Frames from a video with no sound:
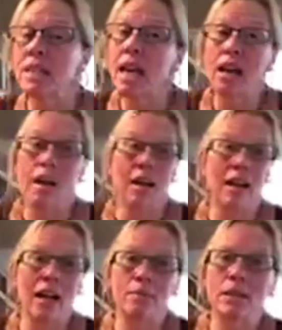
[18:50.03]
Yeah,
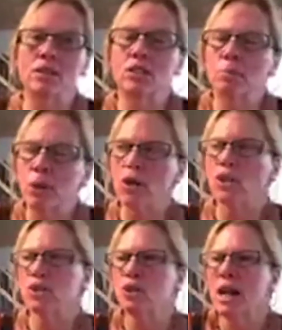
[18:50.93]
I mean, to
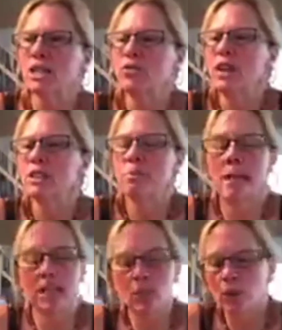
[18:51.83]
purchase grass-fed,
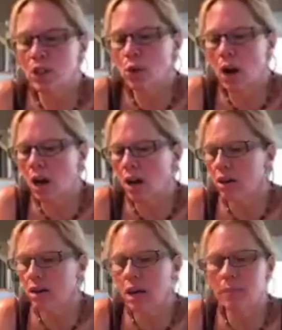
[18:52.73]
depending where you are,